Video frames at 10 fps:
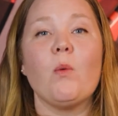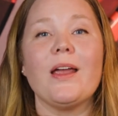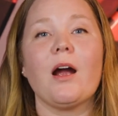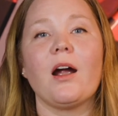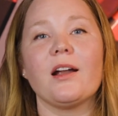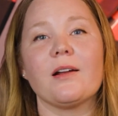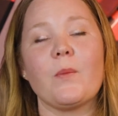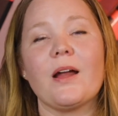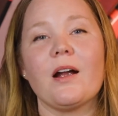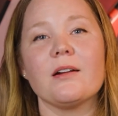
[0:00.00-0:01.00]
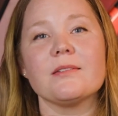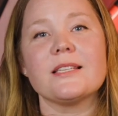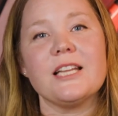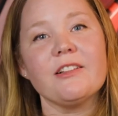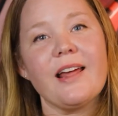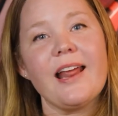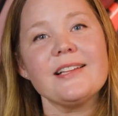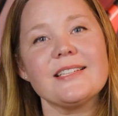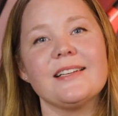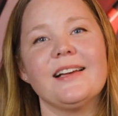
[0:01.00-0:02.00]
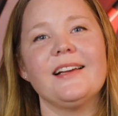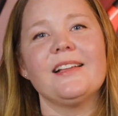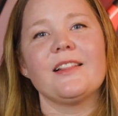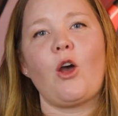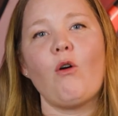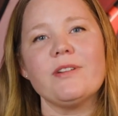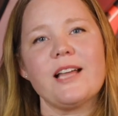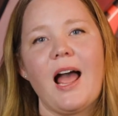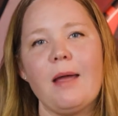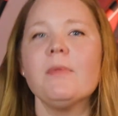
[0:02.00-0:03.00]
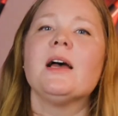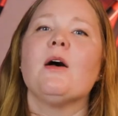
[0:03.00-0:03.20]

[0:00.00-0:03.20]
We are still in it, the COVID time,